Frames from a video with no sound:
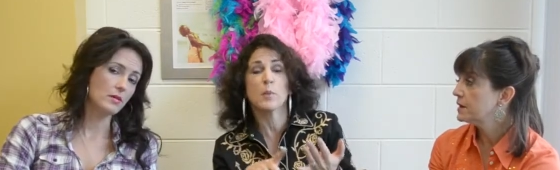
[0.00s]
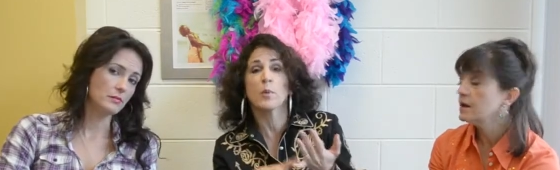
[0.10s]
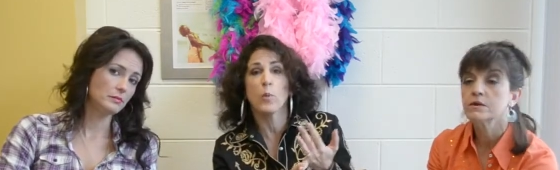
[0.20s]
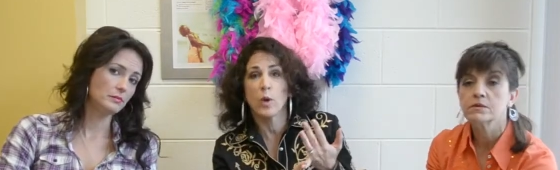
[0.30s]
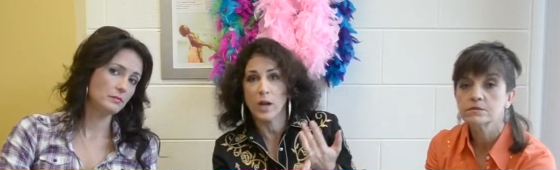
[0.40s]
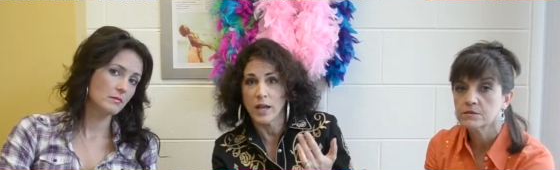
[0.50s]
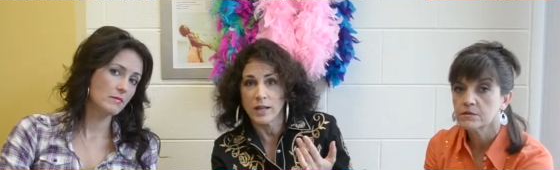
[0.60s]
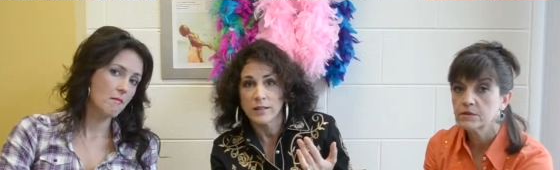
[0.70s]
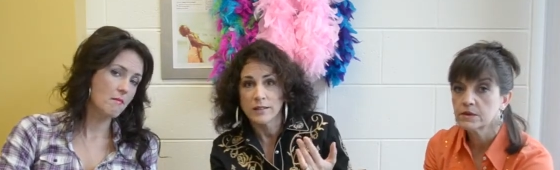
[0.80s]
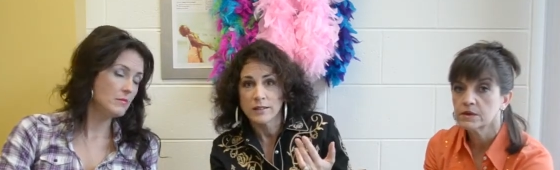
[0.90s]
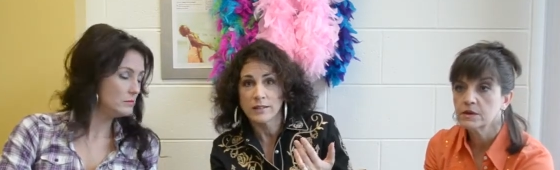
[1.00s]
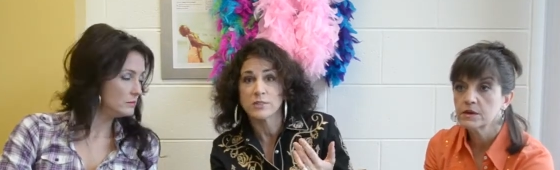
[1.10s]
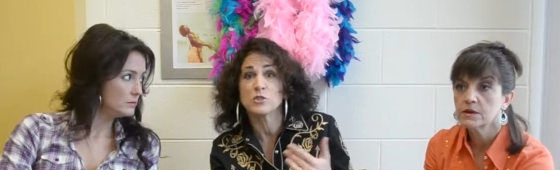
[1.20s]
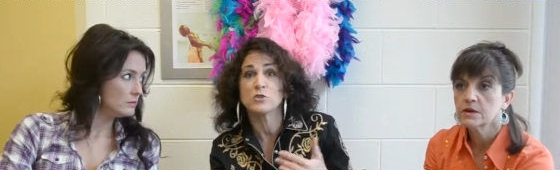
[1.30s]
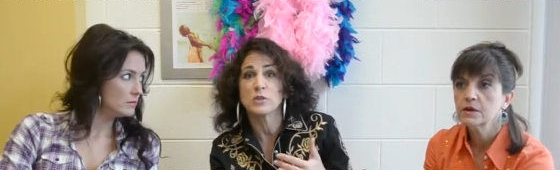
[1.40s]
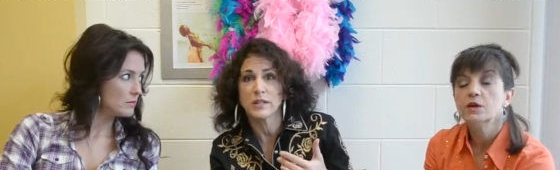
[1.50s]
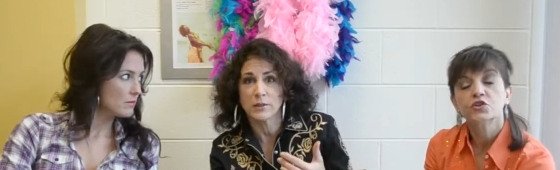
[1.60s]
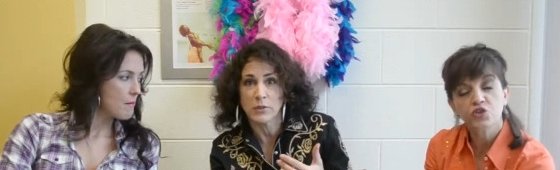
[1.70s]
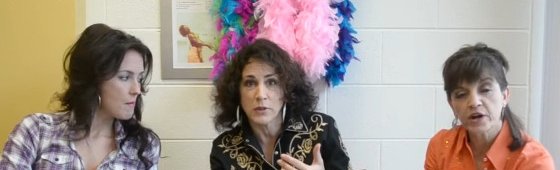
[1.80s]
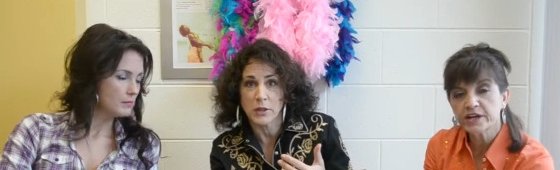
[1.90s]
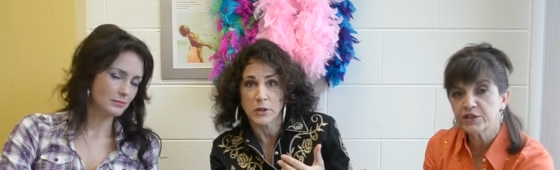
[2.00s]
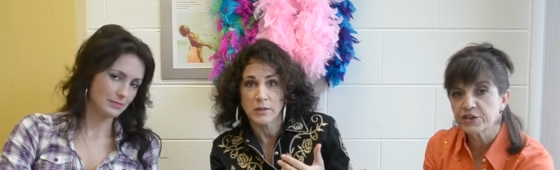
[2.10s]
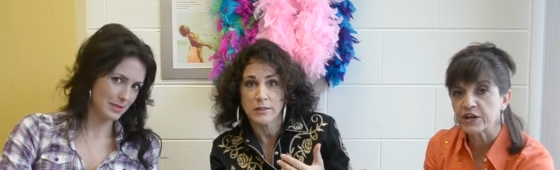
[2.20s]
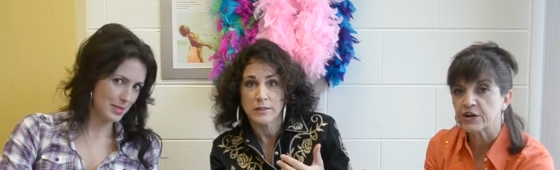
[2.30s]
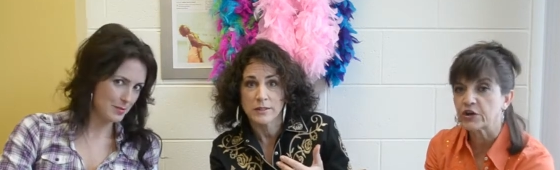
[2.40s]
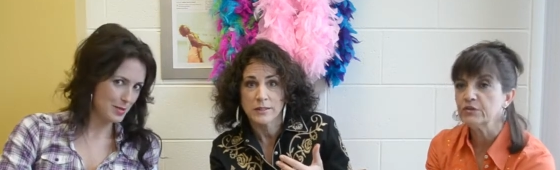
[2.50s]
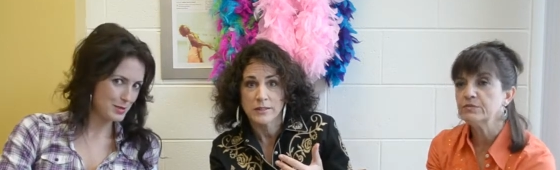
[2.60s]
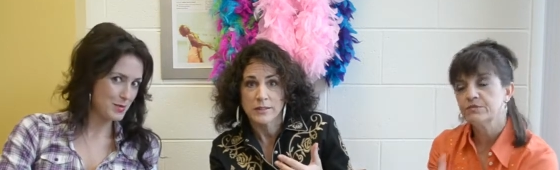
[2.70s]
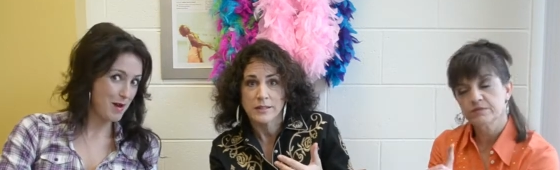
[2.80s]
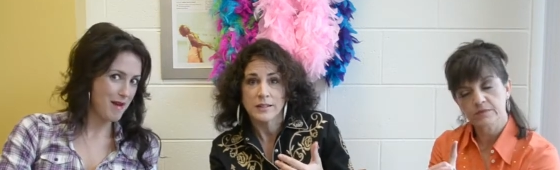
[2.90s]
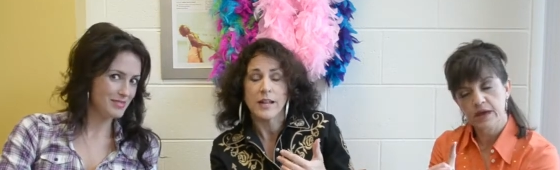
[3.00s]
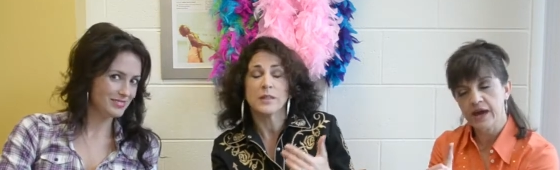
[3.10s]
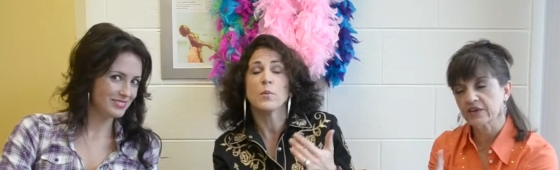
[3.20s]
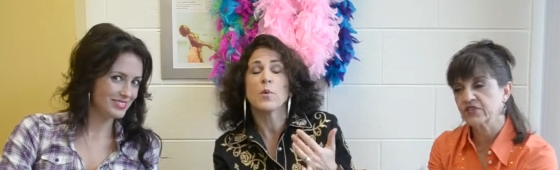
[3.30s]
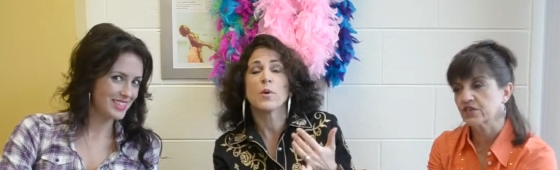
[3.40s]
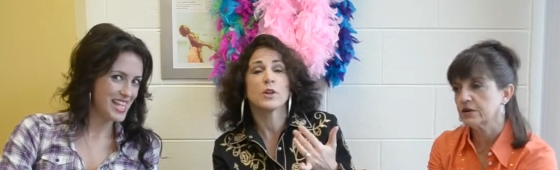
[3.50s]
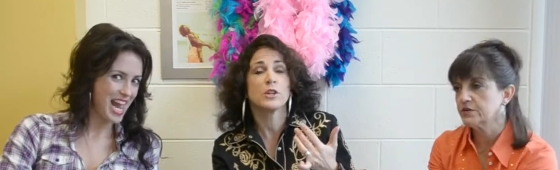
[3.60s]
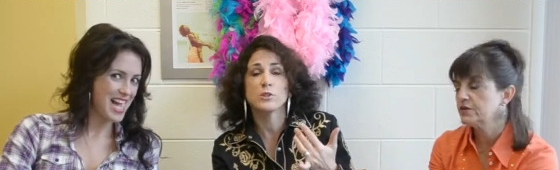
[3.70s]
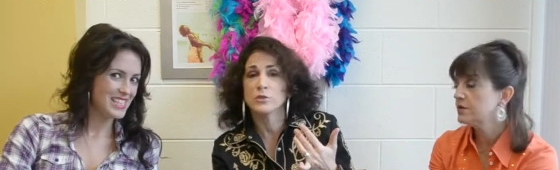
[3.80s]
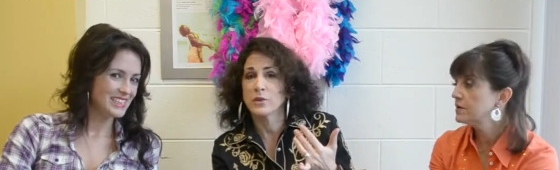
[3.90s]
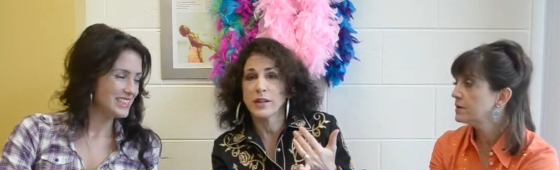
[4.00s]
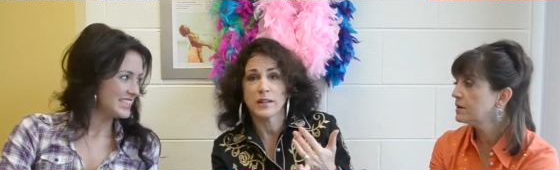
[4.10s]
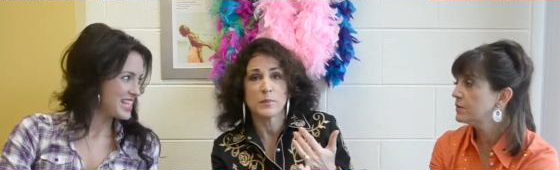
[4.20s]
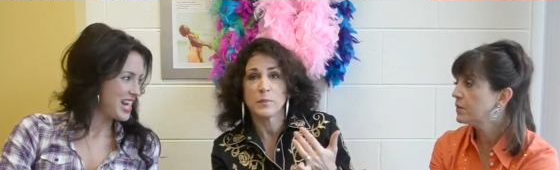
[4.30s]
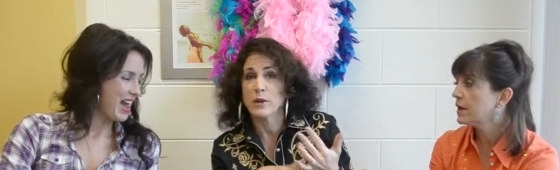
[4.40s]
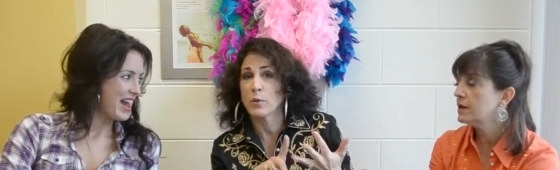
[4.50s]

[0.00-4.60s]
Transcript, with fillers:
Speaker 1: Number one it's a drinking drinking theater. theater. Yeah, that's right. And Excellent. the more you drink, the right.